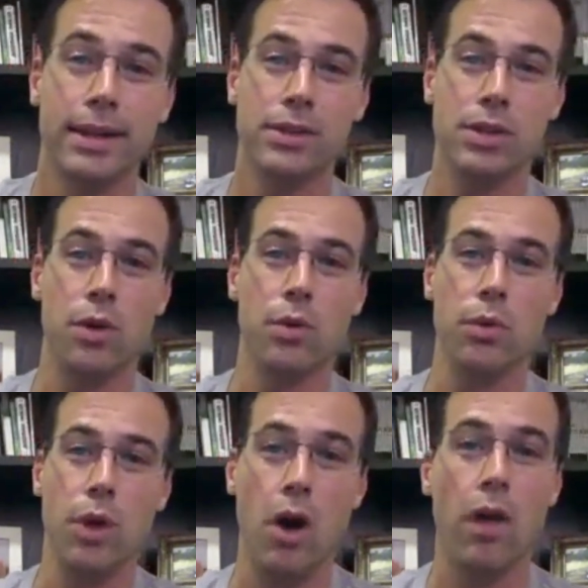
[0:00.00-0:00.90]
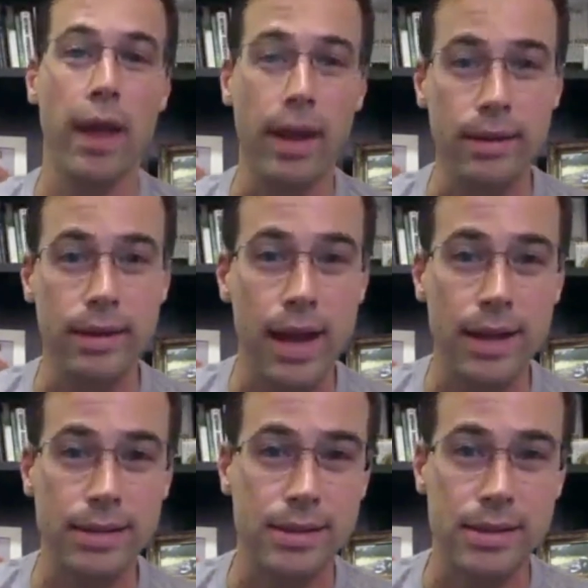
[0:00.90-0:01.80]
So all that
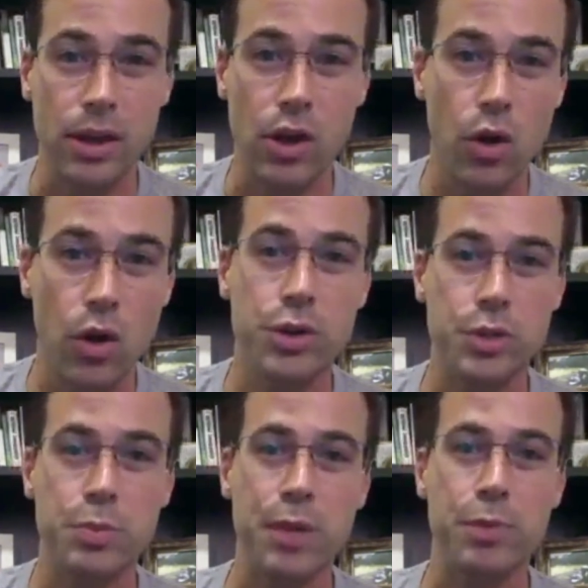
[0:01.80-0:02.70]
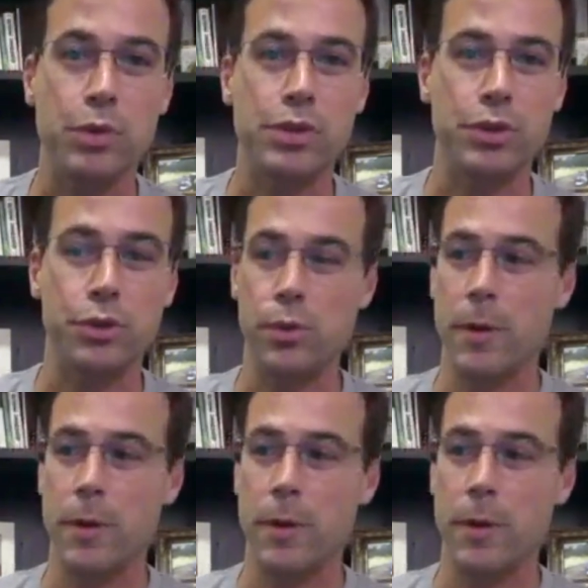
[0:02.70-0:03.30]
does is encourages people to